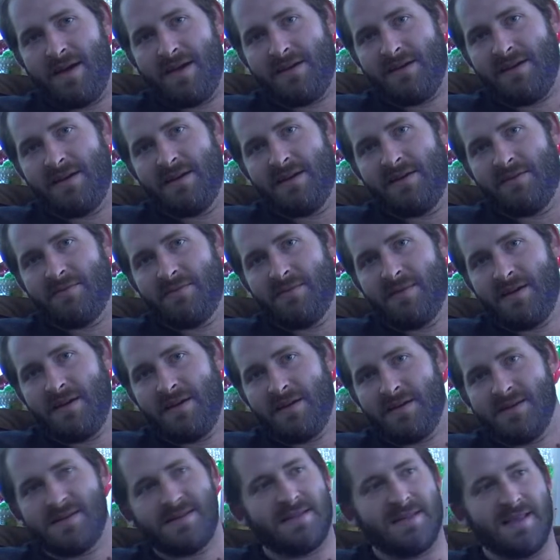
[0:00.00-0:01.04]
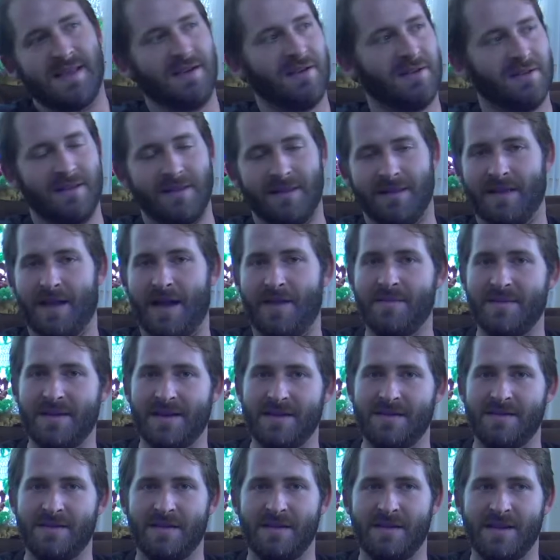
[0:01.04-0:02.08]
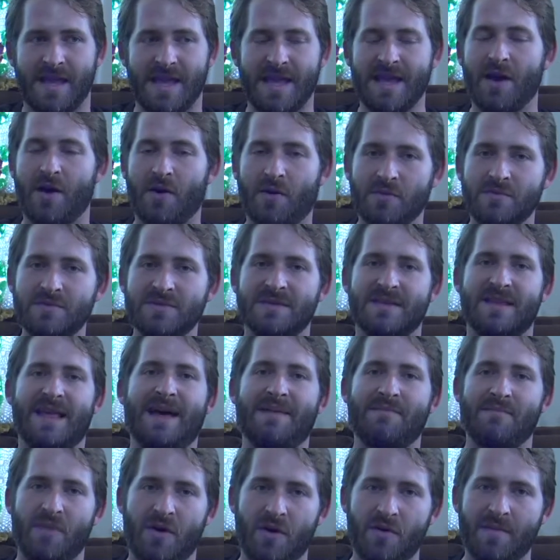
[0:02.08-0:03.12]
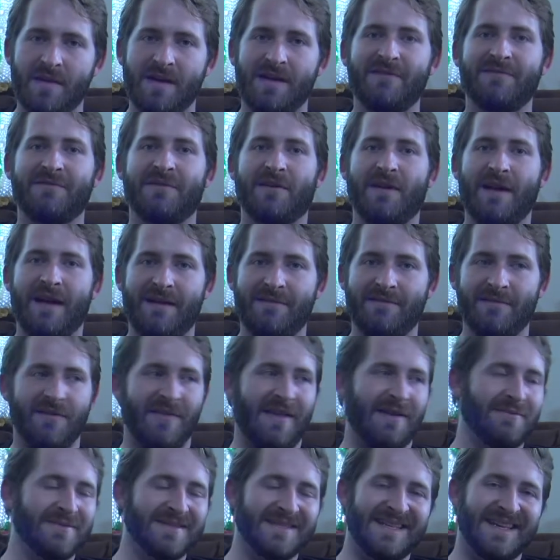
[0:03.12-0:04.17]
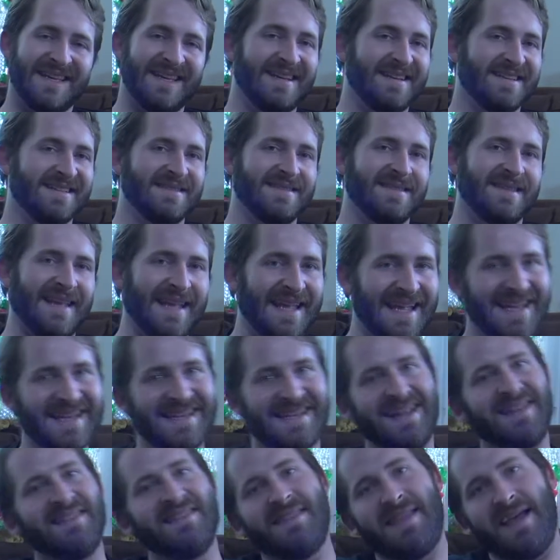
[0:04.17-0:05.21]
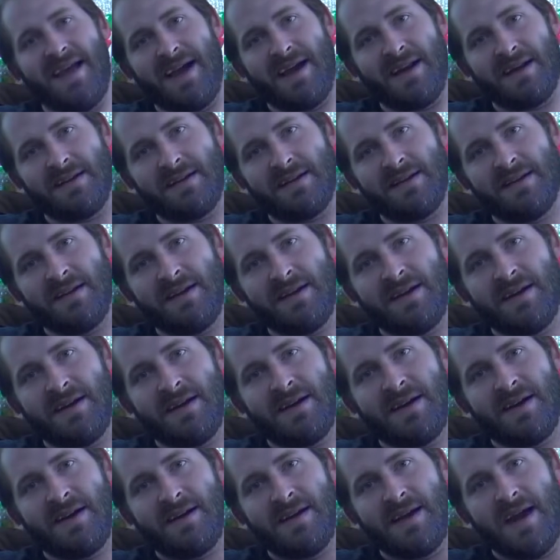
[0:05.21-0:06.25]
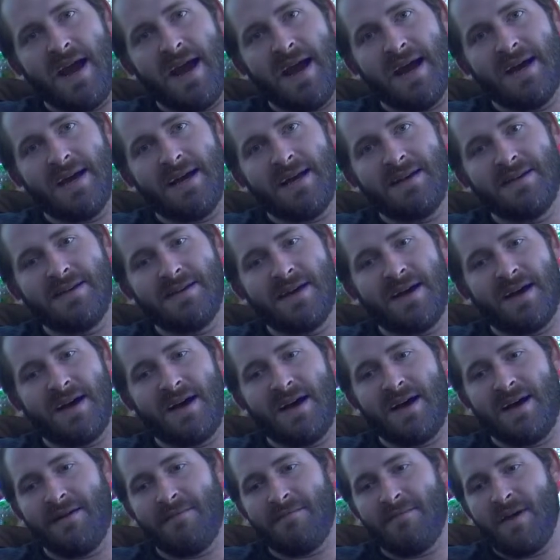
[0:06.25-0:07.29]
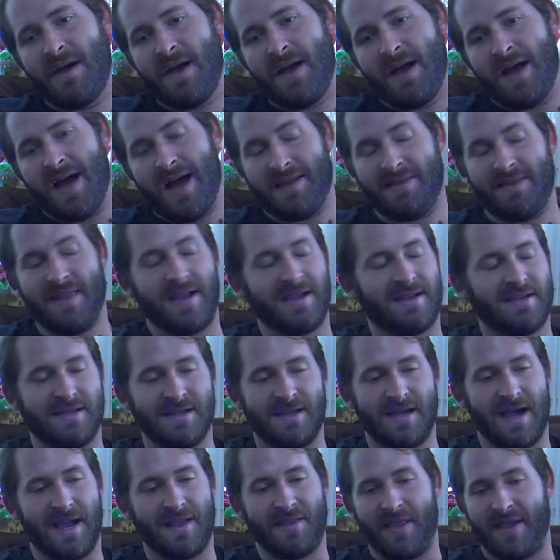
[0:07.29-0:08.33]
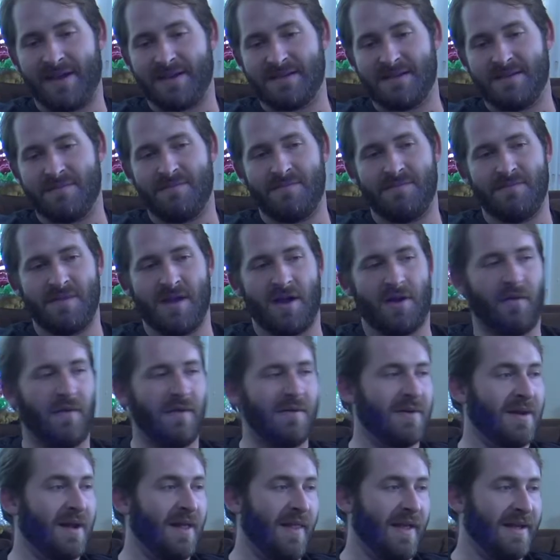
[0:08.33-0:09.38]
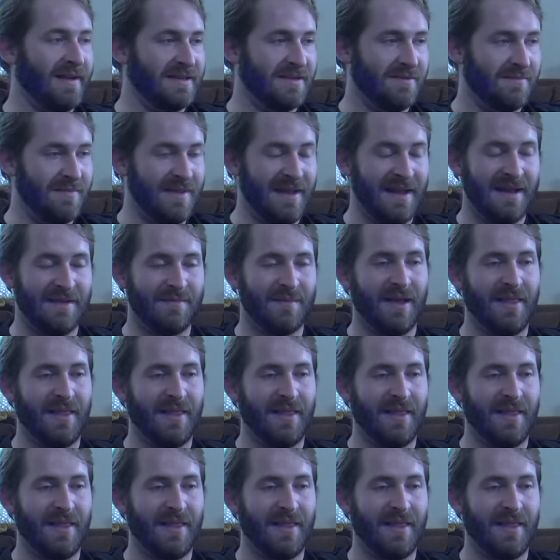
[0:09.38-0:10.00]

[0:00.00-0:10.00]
you know, still, I mean, he owns that moment forever. That was his. He did that. And, I'd like to, not only would I like to meet him,